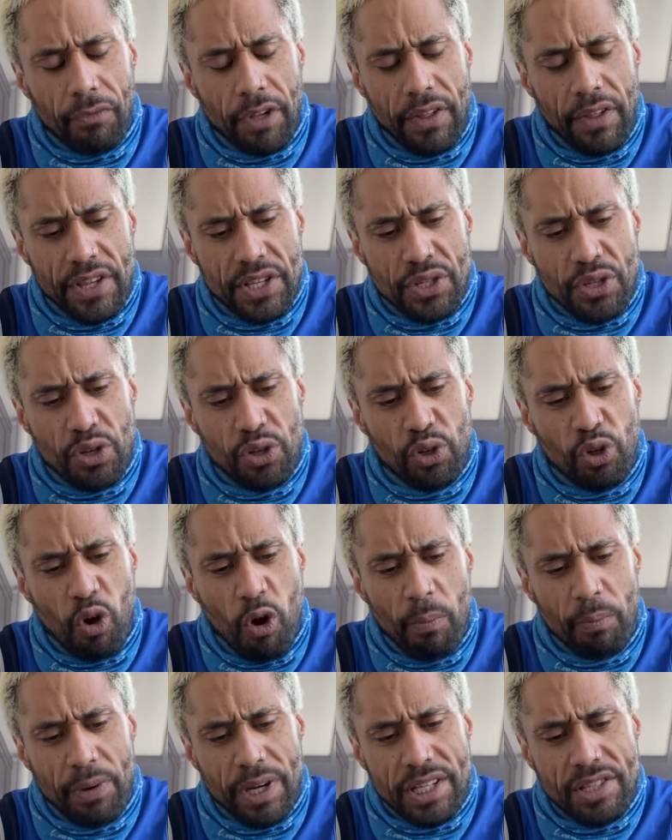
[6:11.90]
This
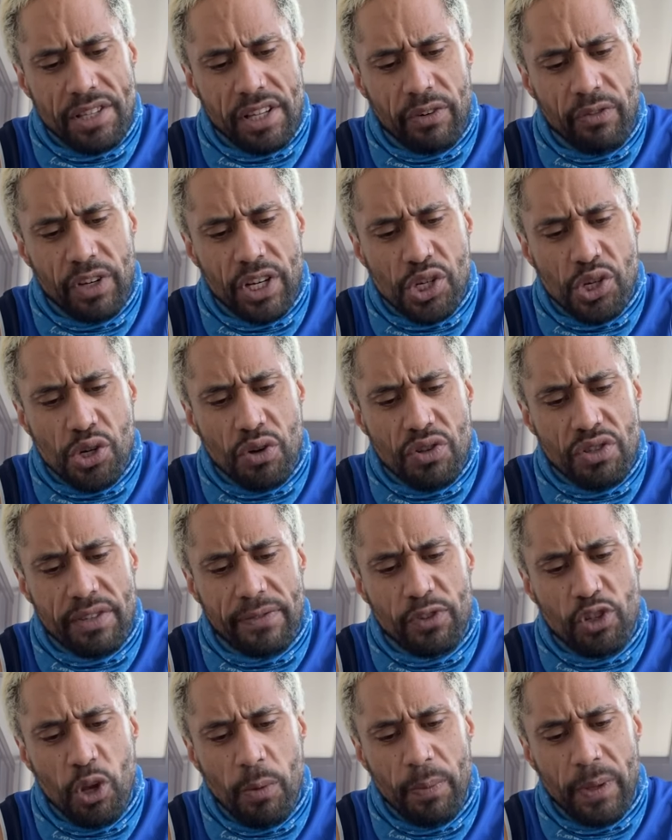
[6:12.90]
unicorn brings the reassurance
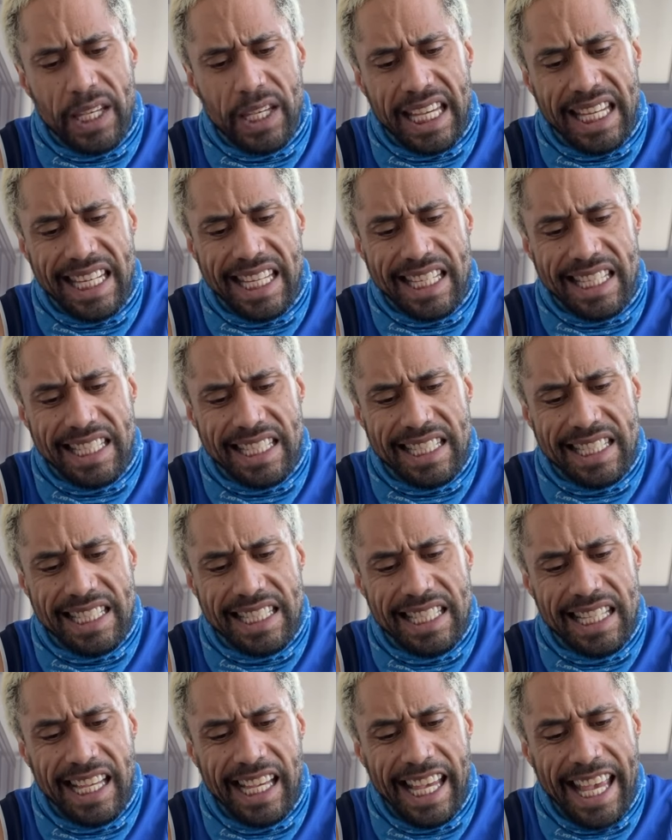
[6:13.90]
of new beginnings
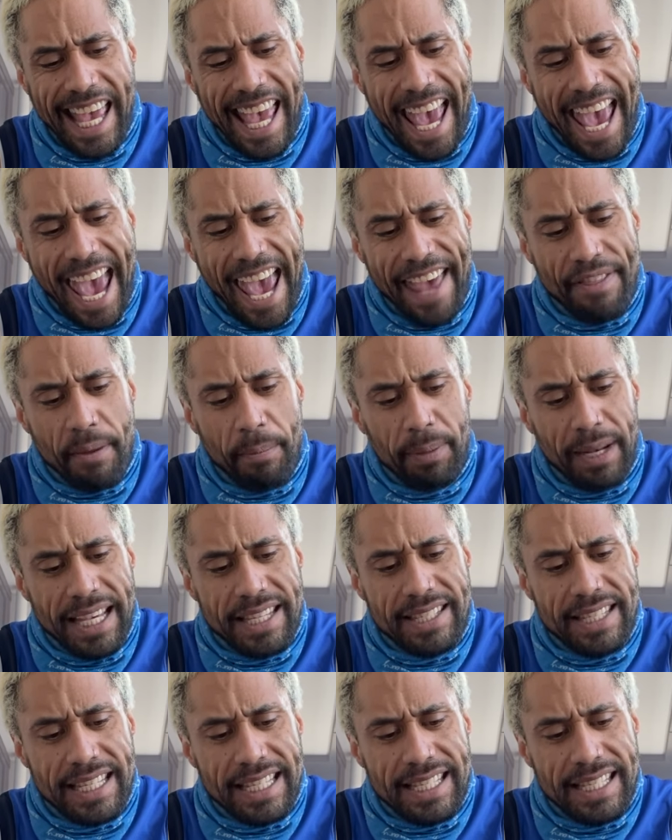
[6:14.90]
and the
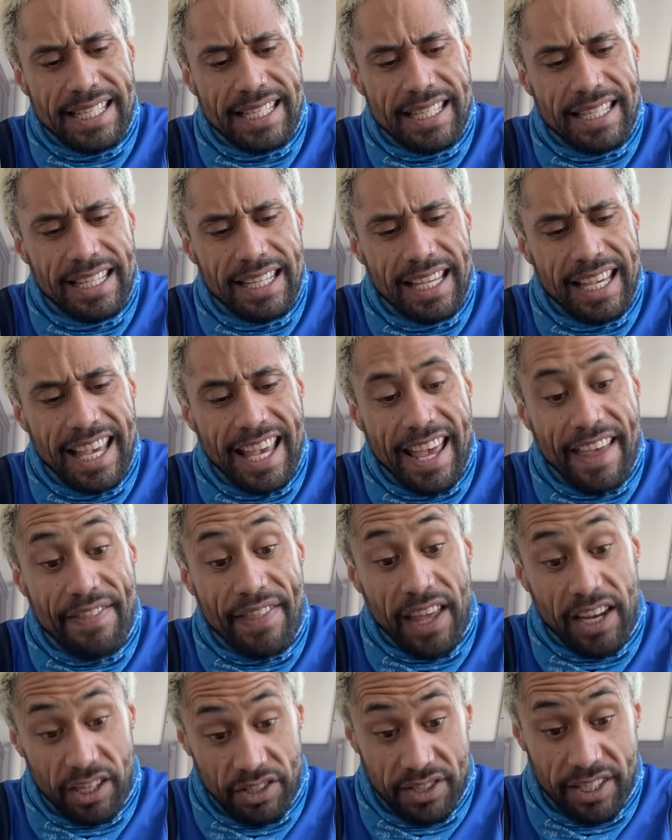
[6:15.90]
blessings
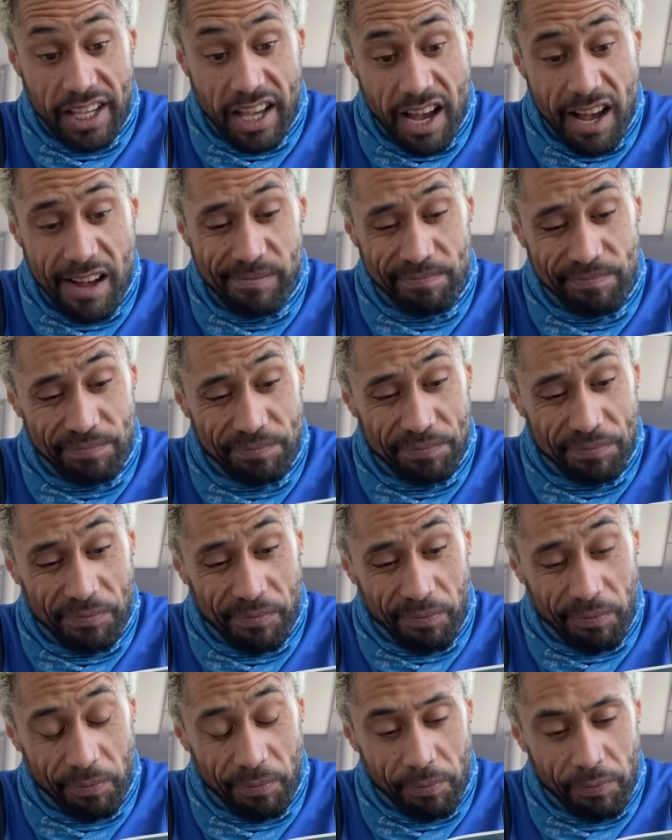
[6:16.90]
that are to come.
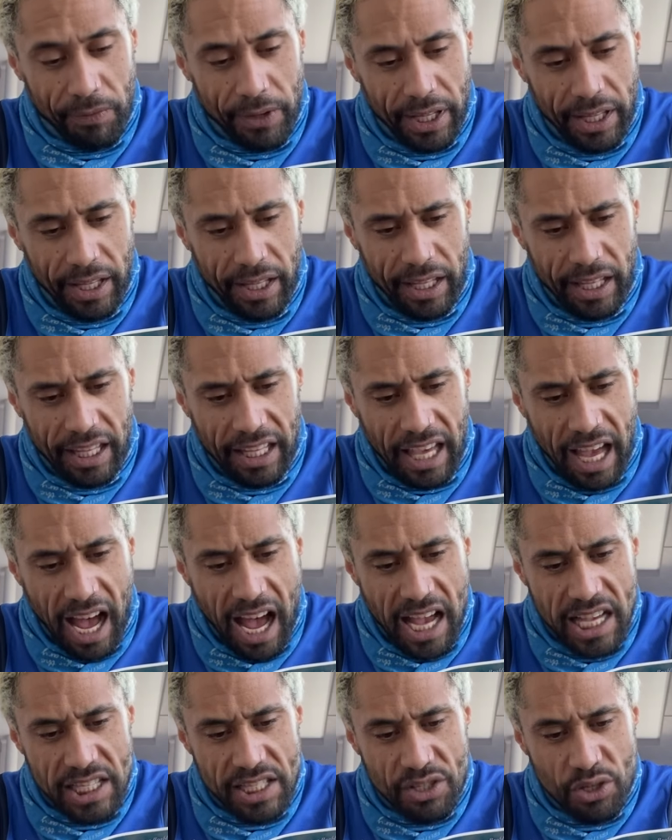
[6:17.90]
He
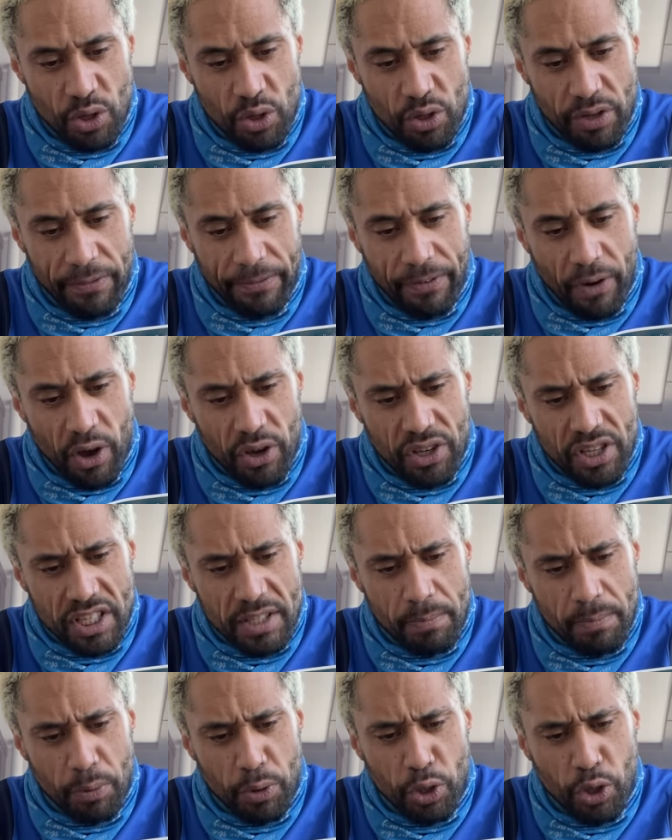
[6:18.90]
asks you to
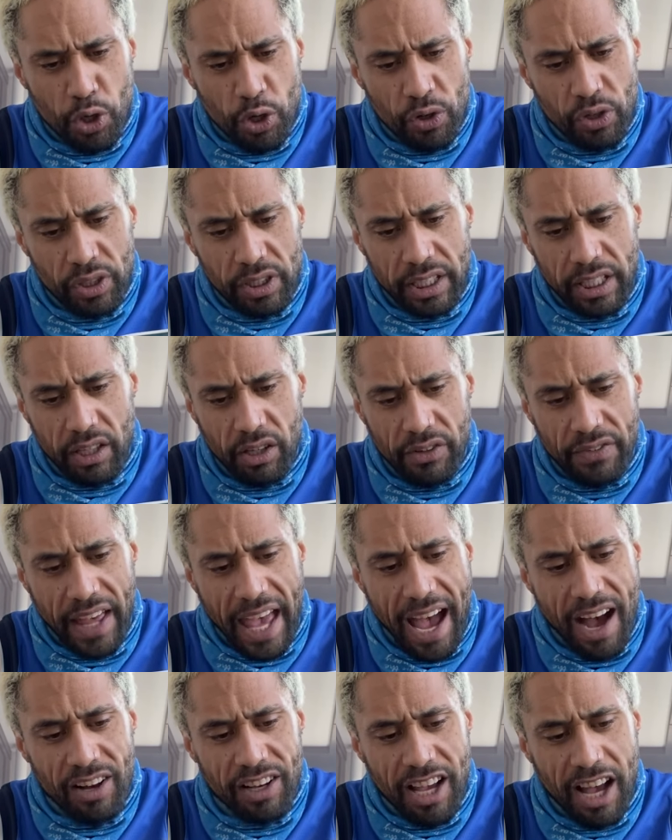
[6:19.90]
focus purely on the
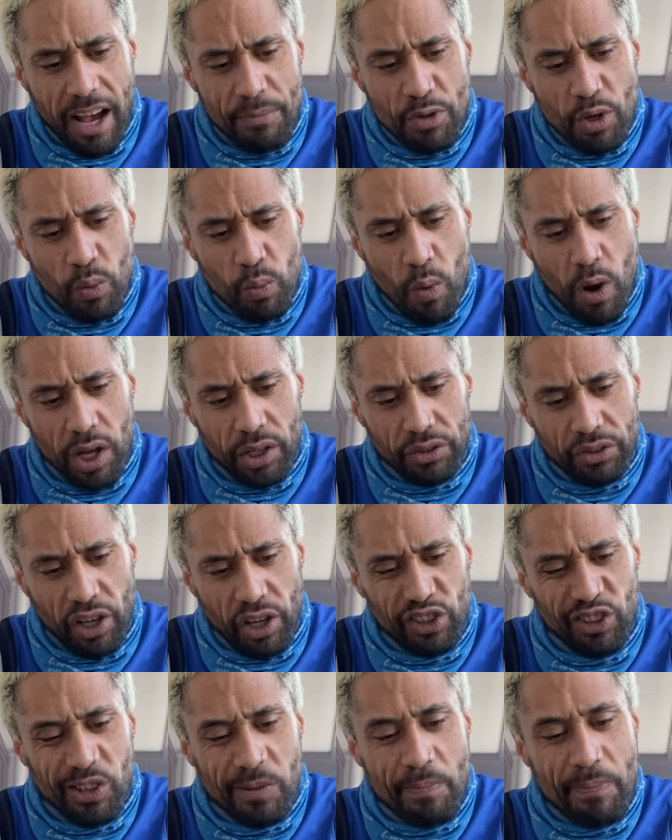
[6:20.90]
outcome you want.
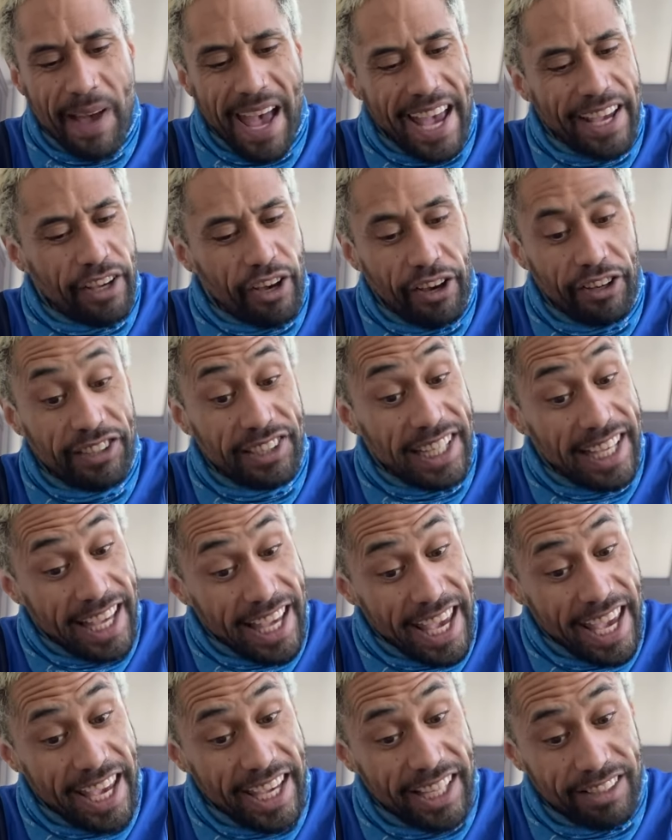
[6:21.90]
Don't look back, only
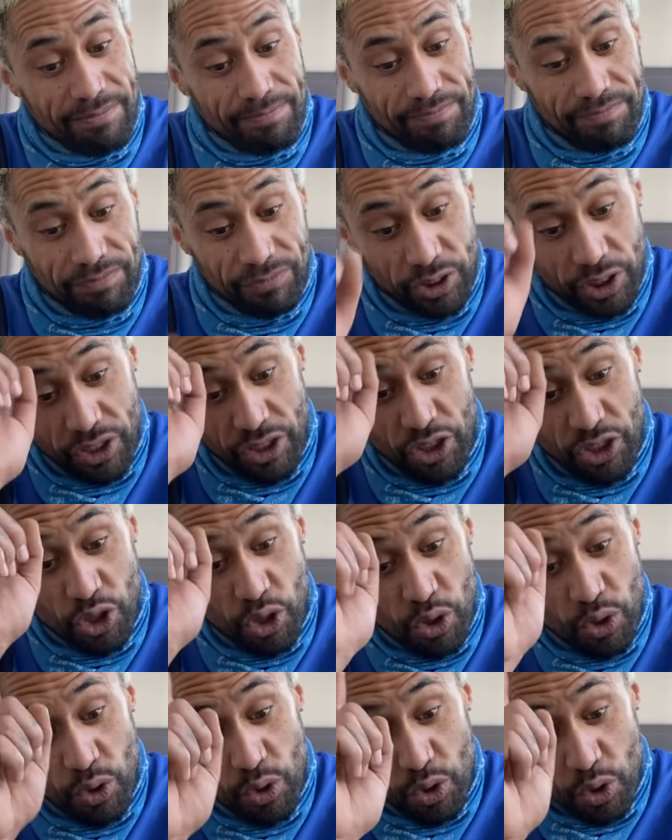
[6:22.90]
ahead to
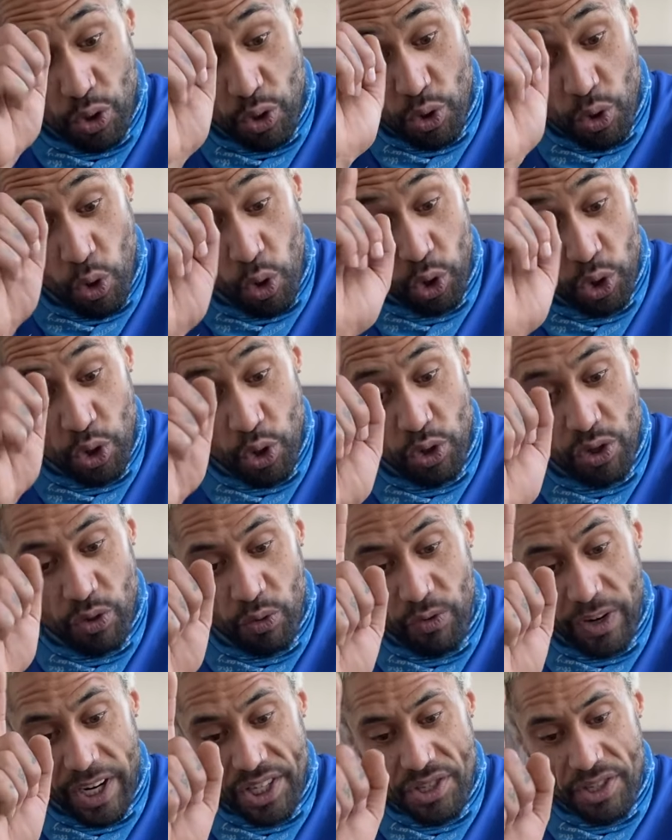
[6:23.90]
your new
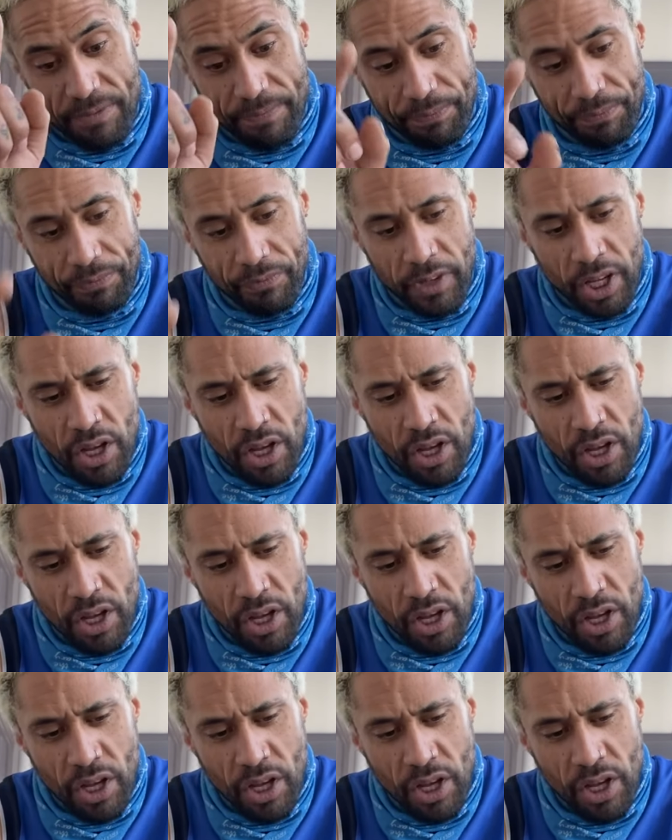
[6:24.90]
direction.